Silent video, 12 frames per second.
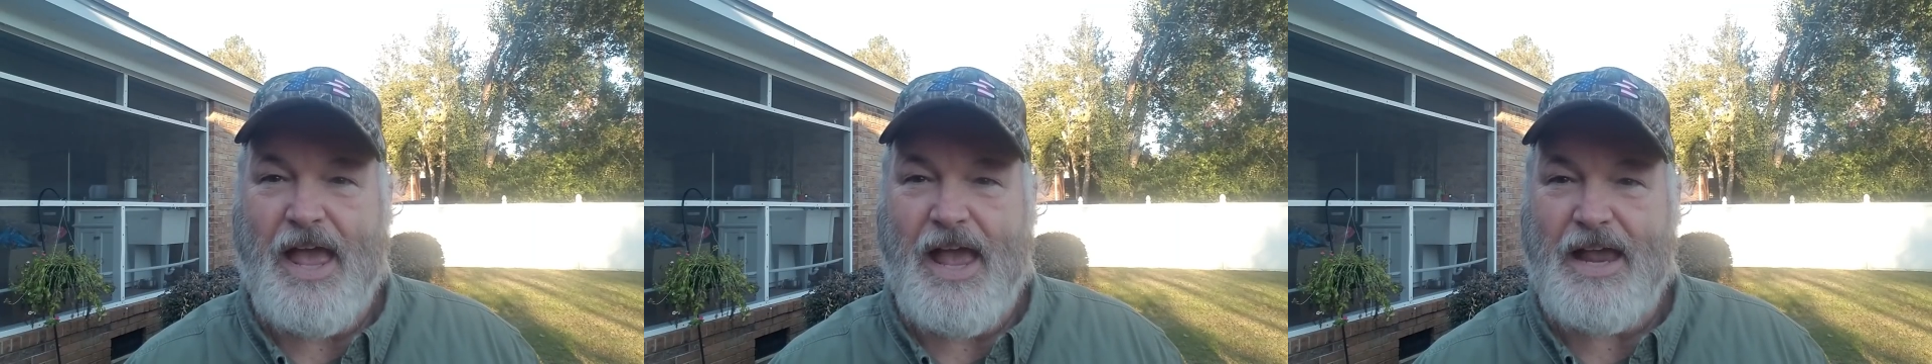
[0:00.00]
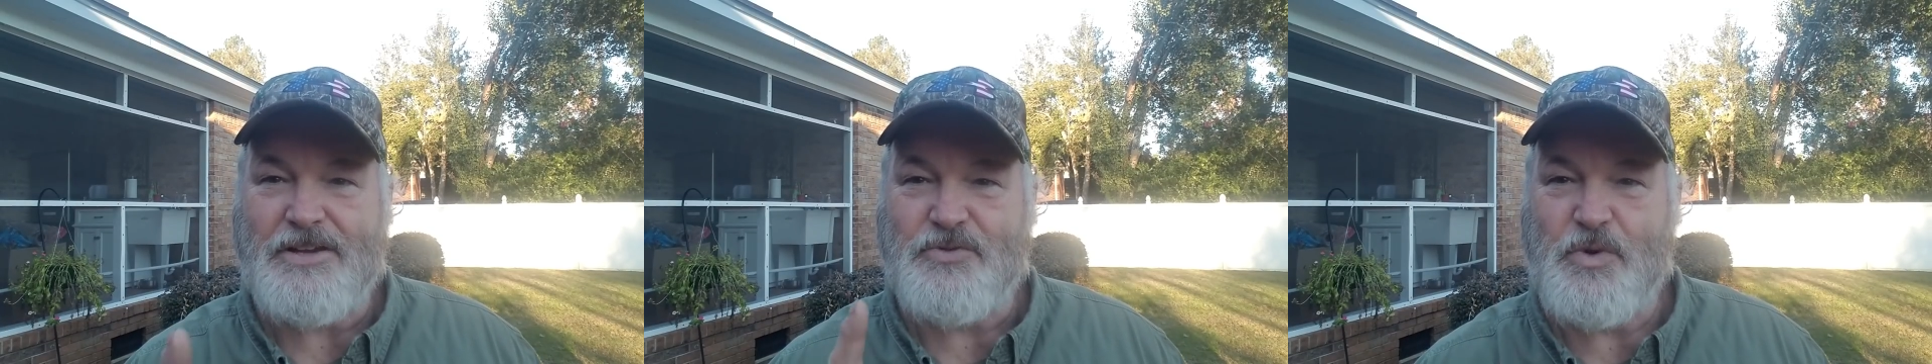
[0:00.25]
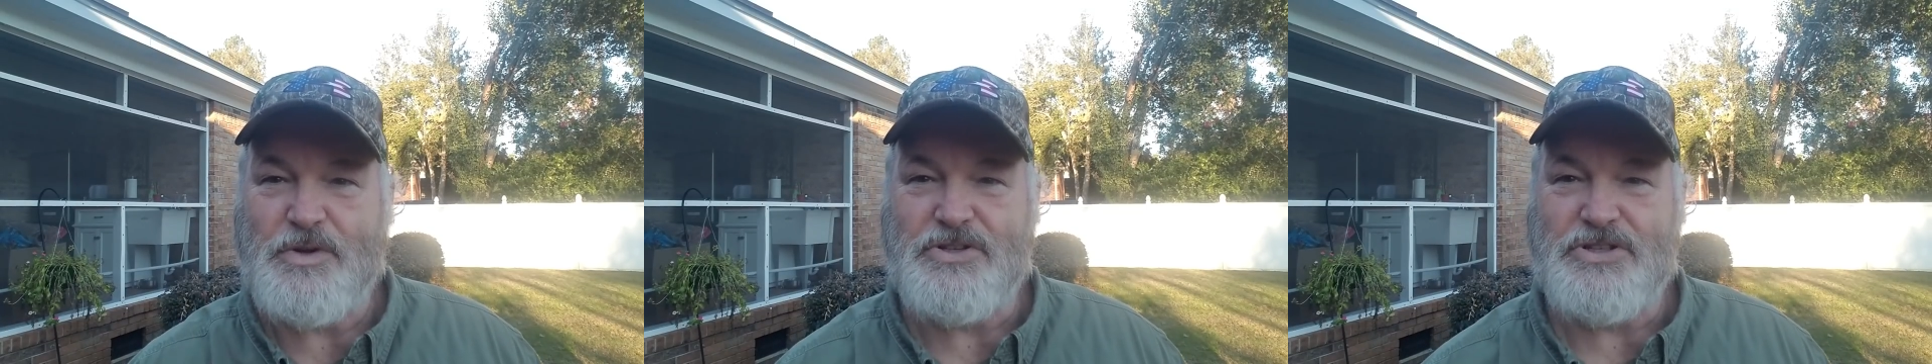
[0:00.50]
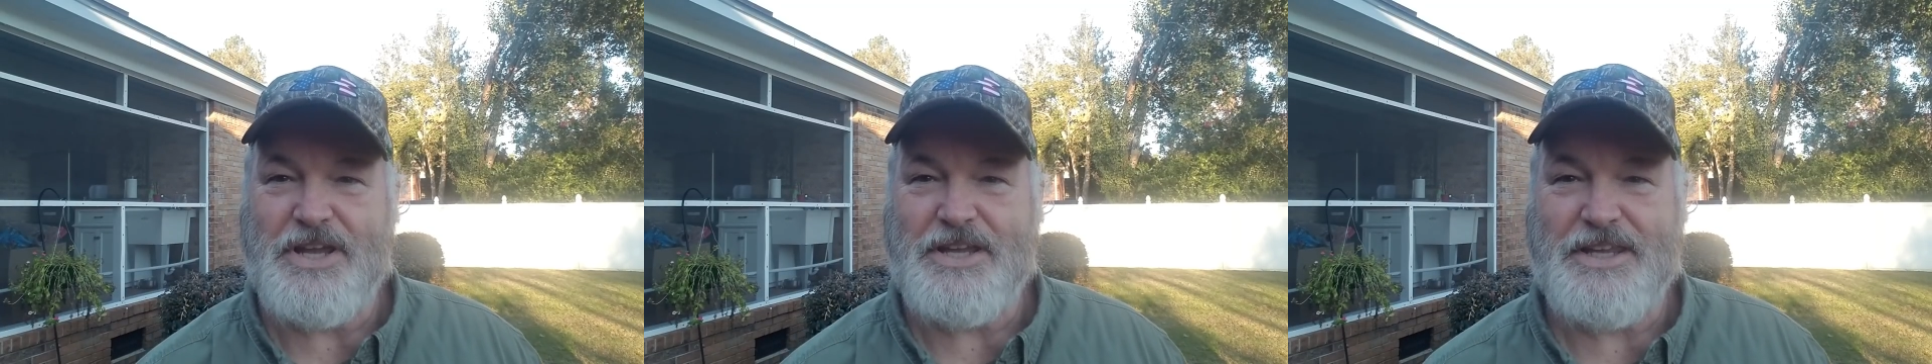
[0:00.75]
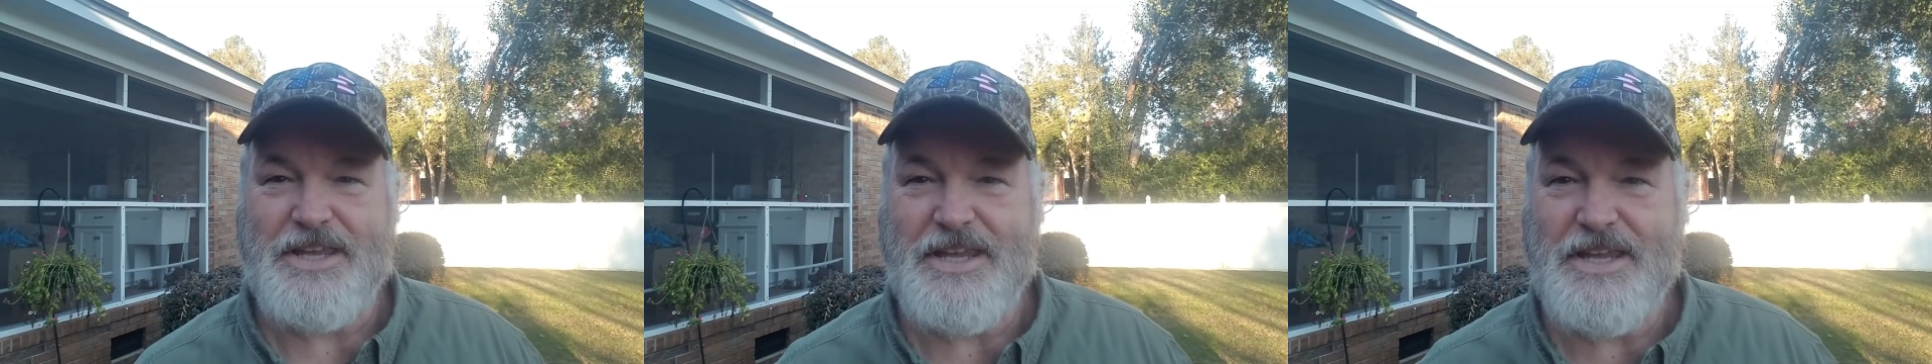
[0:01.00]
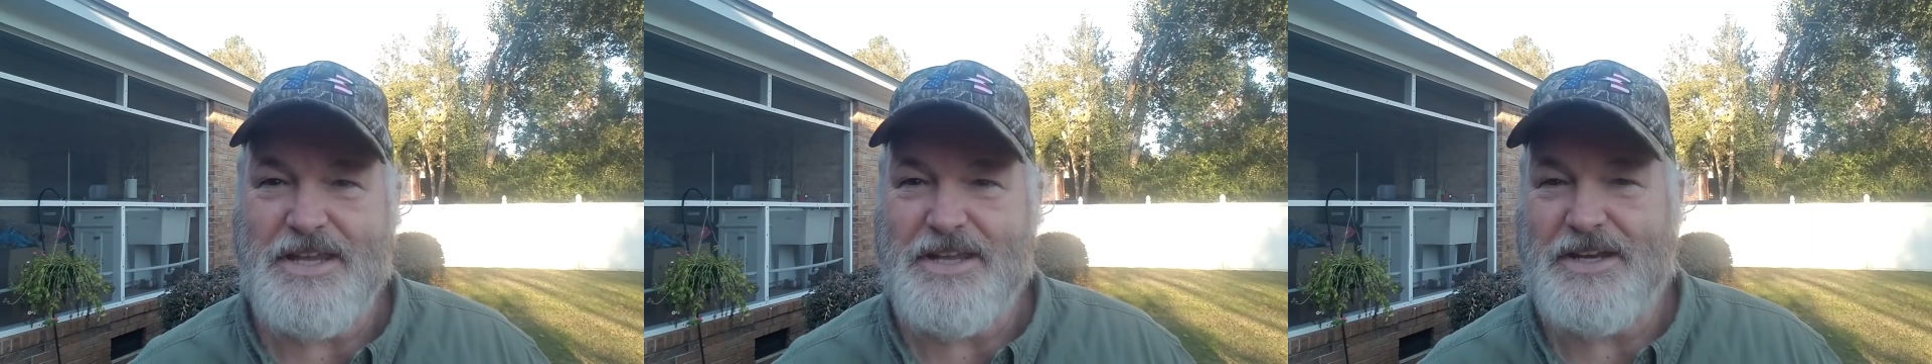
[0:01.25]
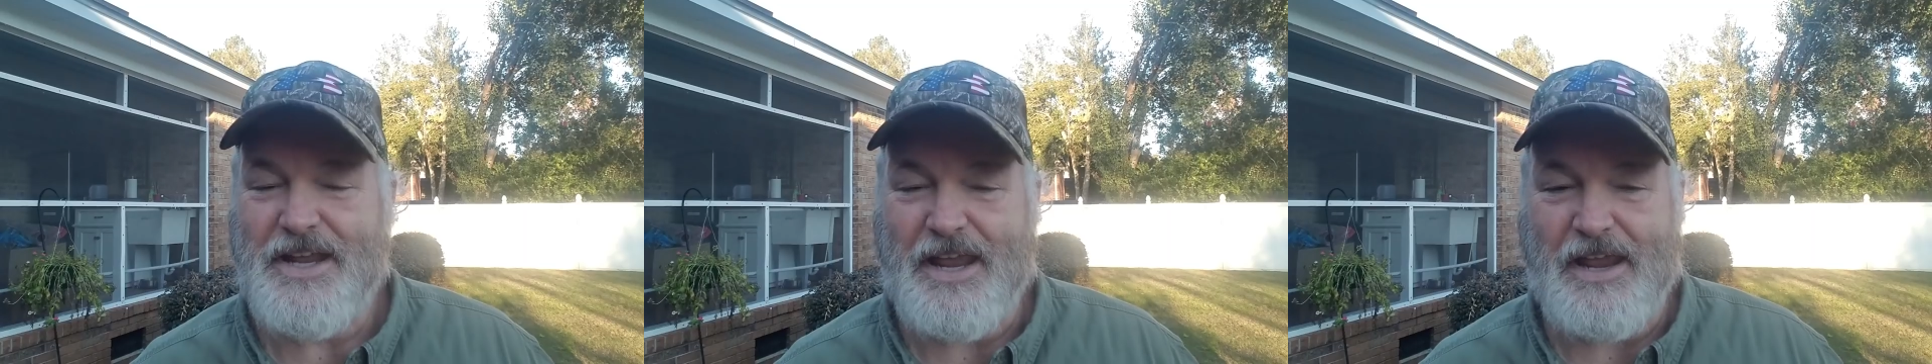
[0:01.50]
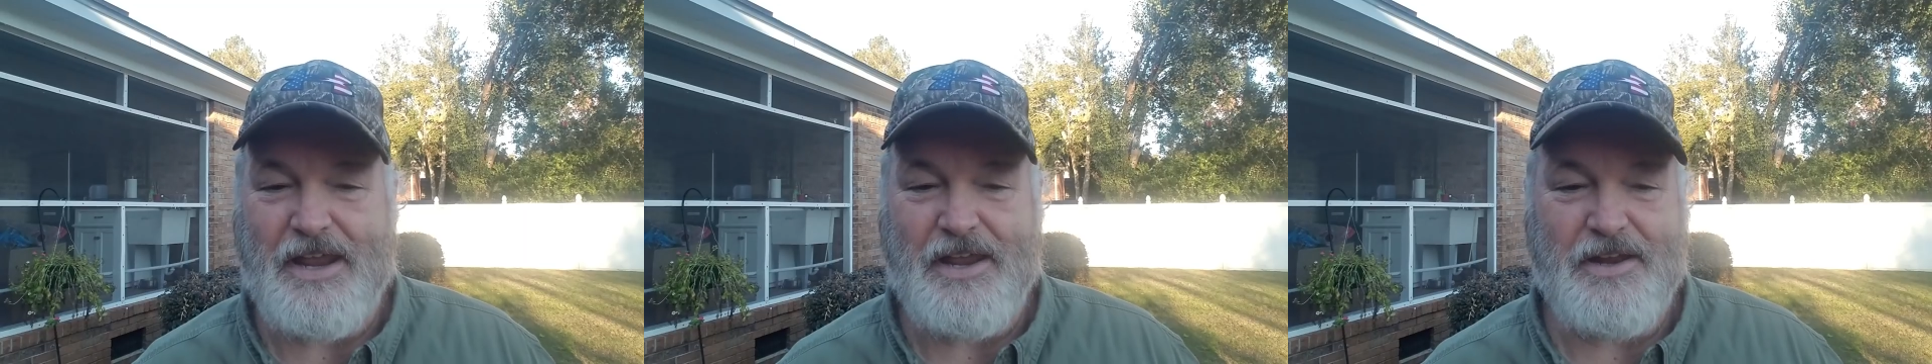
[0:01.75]
I just wanted to check in,
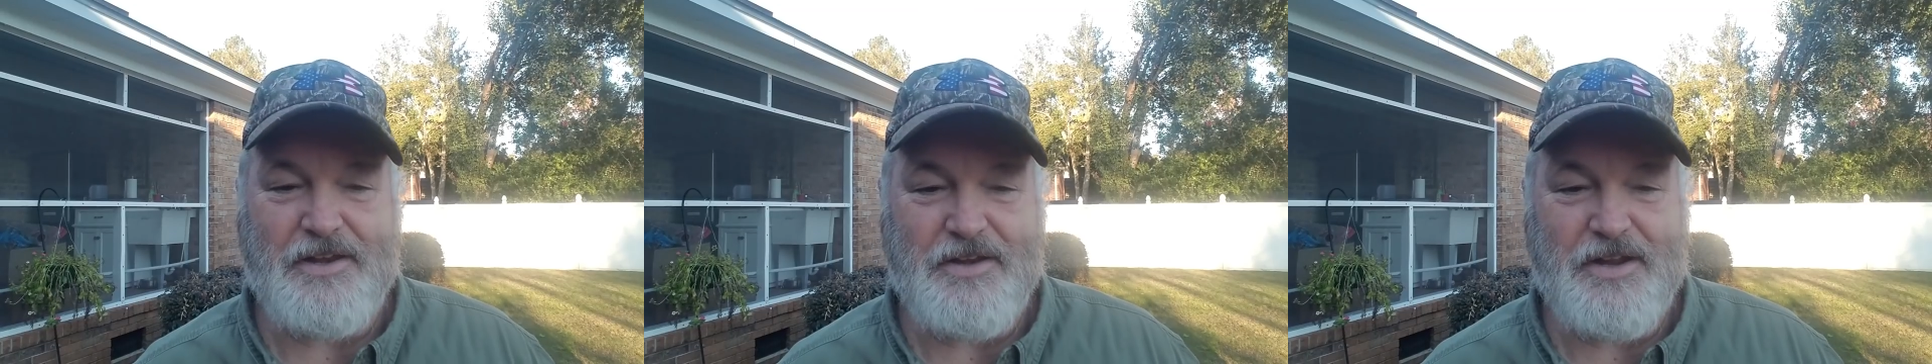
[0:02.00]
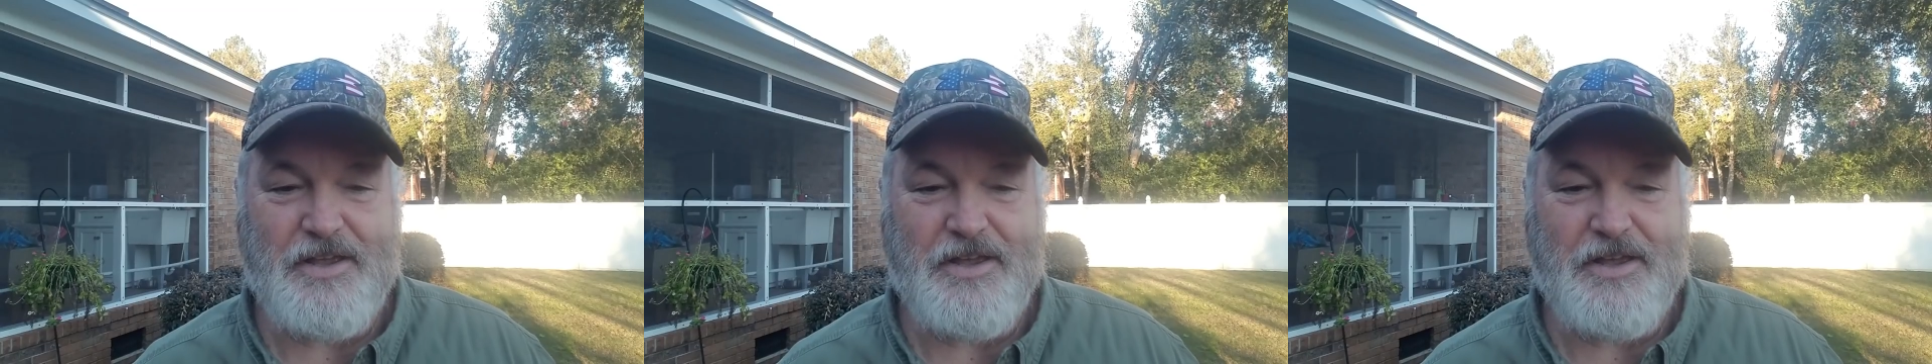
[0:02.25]
and